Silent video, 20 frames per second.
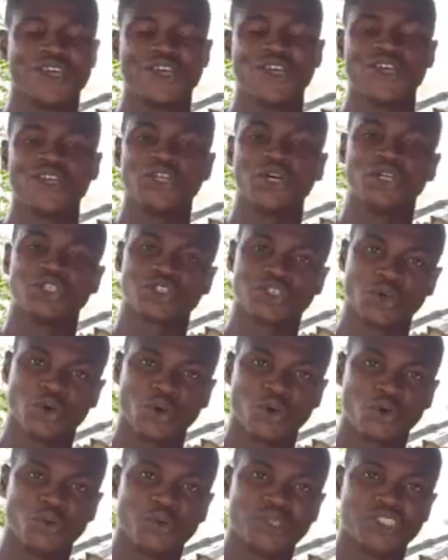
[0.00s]
Your
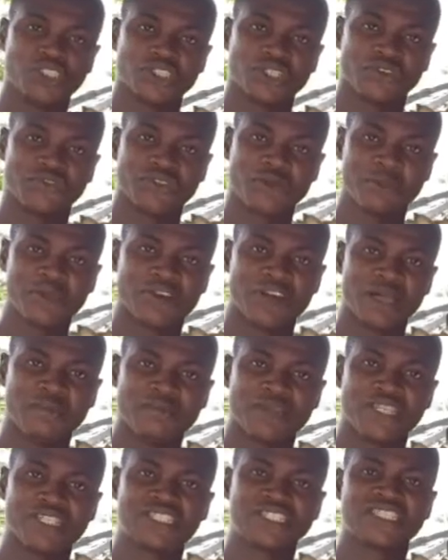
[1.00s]
doe, which is your female
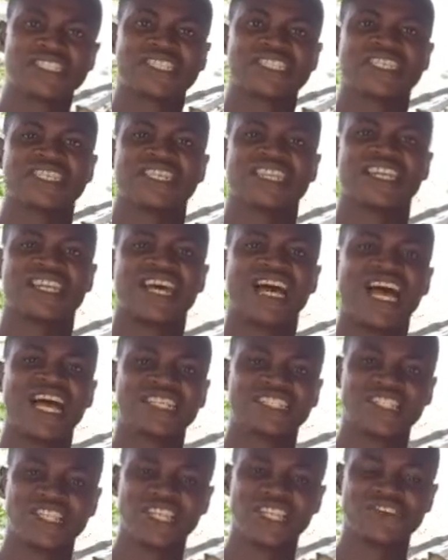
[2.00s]
rabbit, can
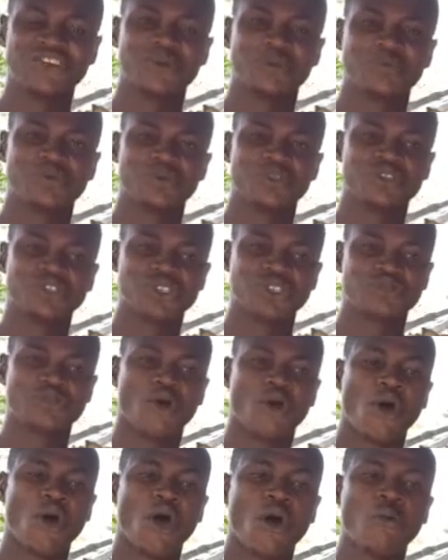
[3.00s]
actually reproduce
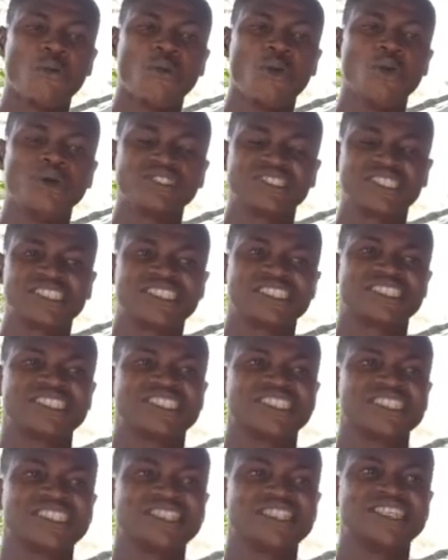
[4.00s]
for
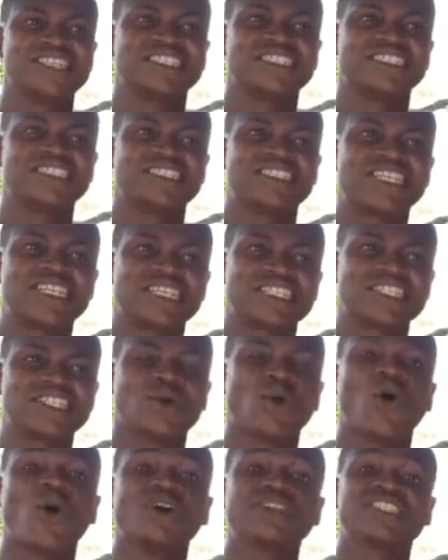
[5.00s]
almost
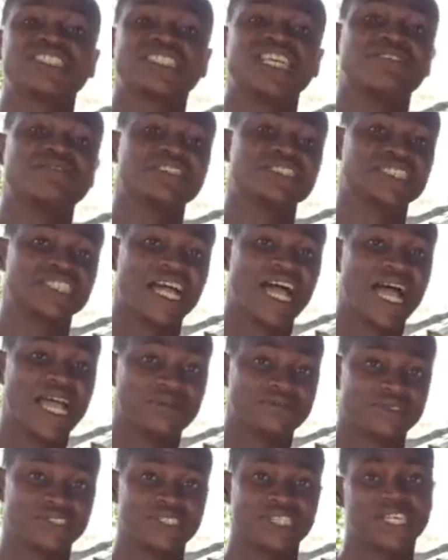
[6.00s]
6 or 7
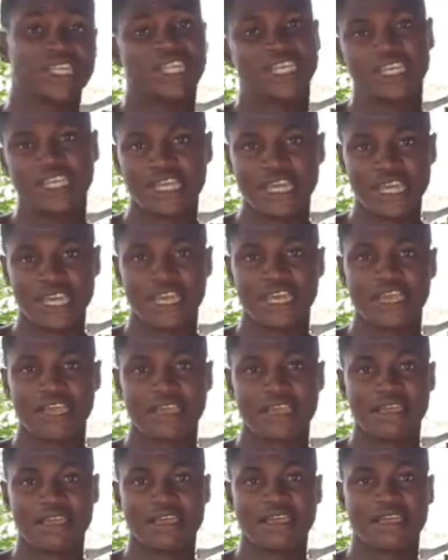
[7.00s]
times in a year.
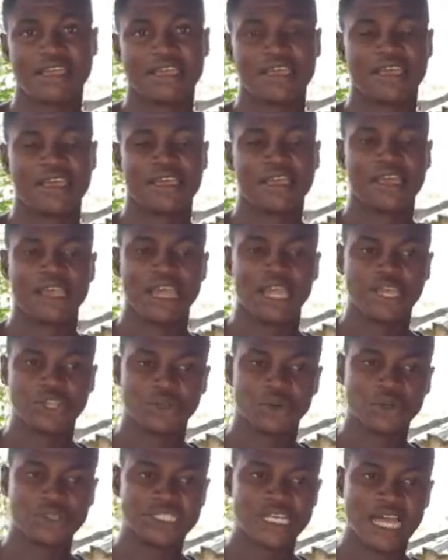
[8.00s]
You
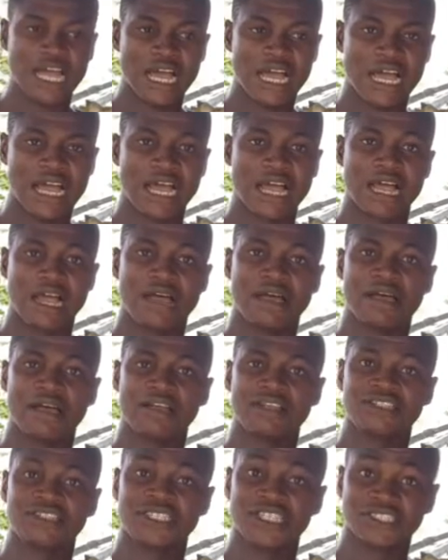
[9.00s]
know, their
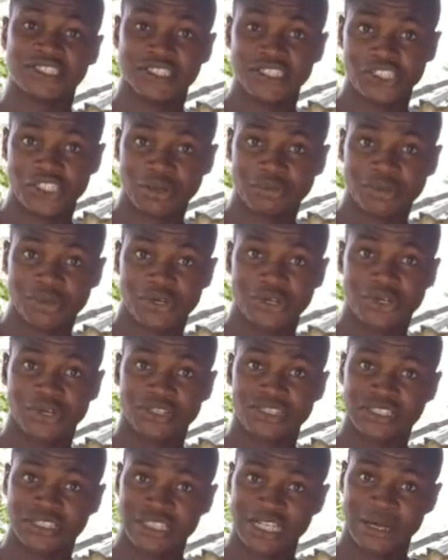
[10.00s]
gestation
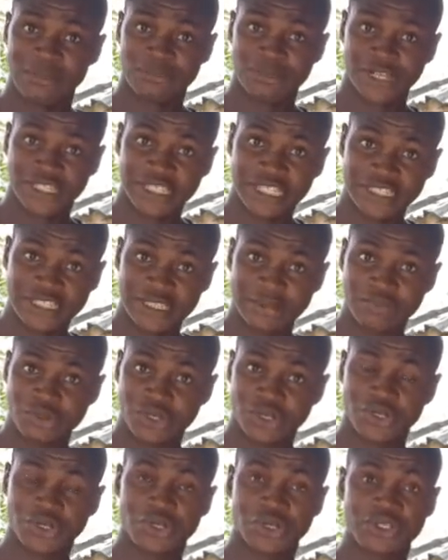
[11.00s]
period, their pregnancy
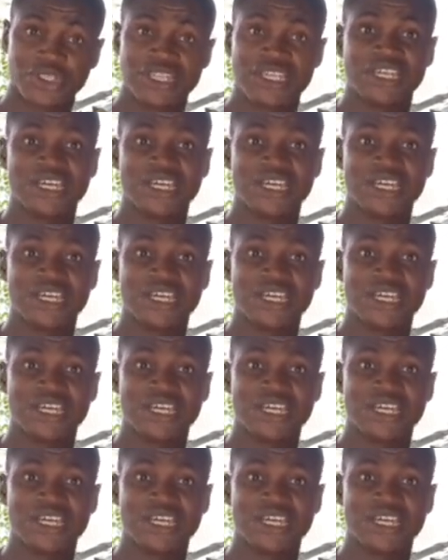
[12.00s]
period